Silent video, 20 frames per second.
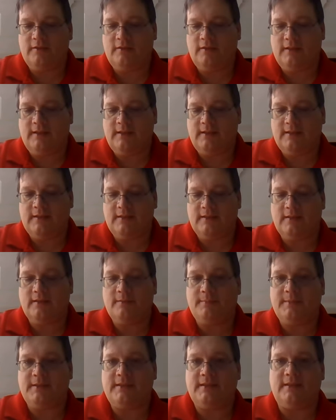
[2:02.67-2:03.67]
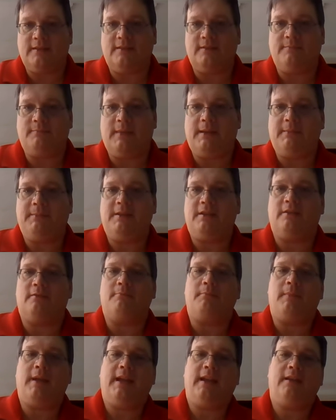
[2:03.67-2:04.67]
should look at the syllabus as maybe your
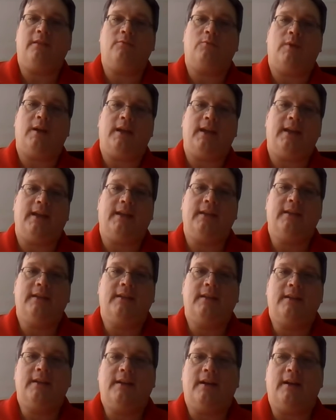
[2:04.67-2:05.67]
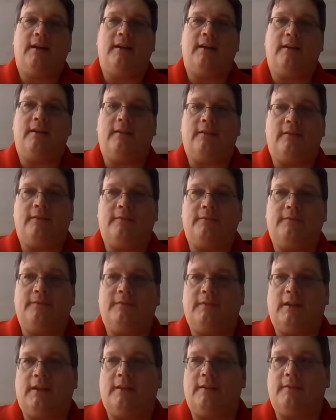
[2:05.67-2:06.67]
main way of
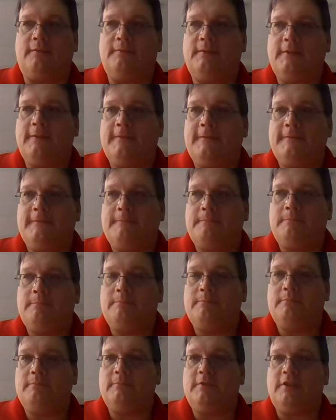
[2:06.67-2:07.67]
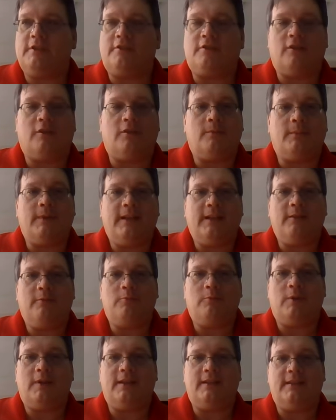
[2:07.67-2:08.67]

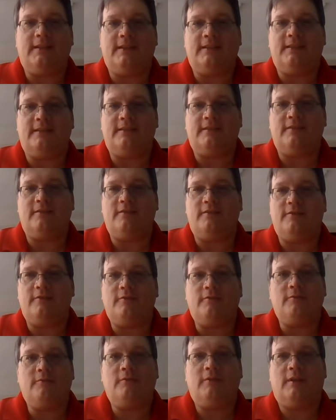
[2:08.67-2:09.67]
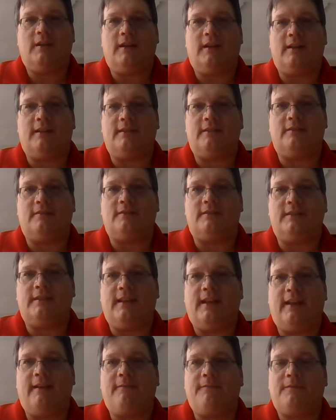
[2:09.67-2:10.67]
determining what is due. There's
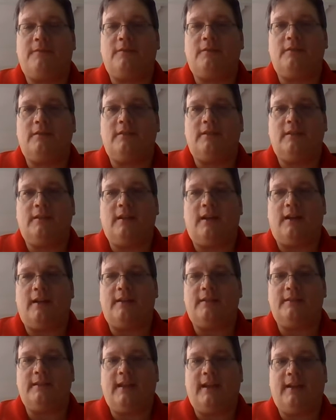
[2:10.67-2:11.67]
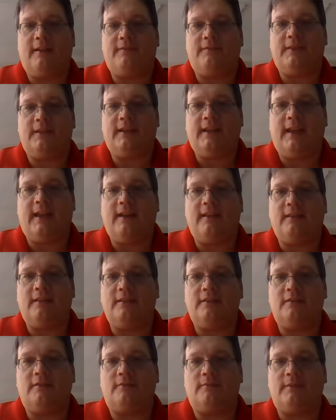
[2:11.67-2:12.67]
an effort to have the
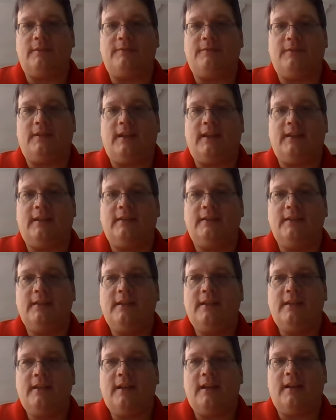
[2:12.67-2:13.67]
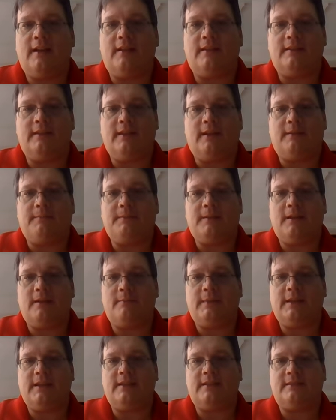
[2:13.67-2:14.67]
calendar reflect the
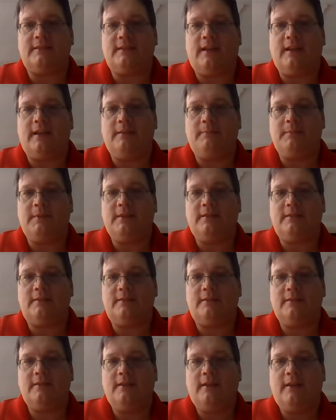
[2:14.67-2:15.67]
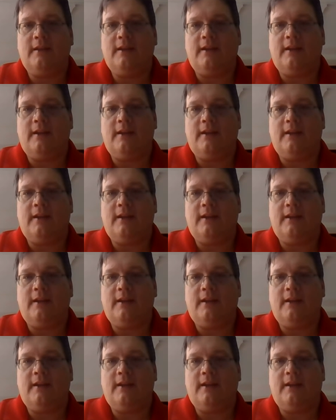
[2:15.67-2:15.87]
upcoming assignments.